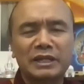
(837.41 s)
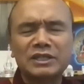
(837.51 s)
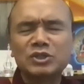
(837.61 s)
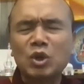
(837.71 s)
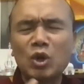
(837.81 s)

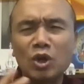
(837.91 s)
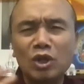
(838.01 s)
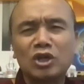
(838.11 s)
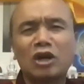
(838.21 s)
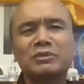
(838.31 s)
It's all
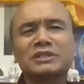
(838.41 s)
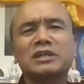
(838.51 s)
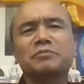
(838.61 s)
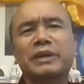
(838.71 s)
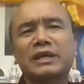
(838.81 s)
common
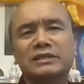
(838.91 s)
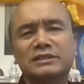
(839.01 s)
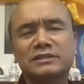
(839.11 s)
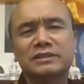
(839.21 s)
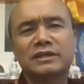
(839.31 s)
sense
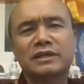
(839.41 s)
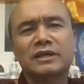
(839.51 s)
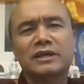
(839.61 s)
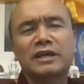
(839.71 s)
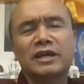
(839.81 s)
based.
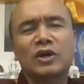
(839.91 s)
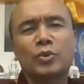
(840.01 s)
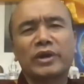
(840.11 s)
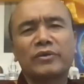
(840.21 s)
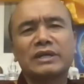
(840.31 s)

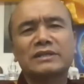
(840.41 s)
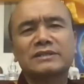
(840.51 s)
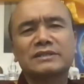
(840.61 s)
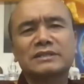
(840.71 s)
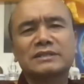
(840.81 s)

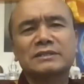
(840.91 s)
Whereas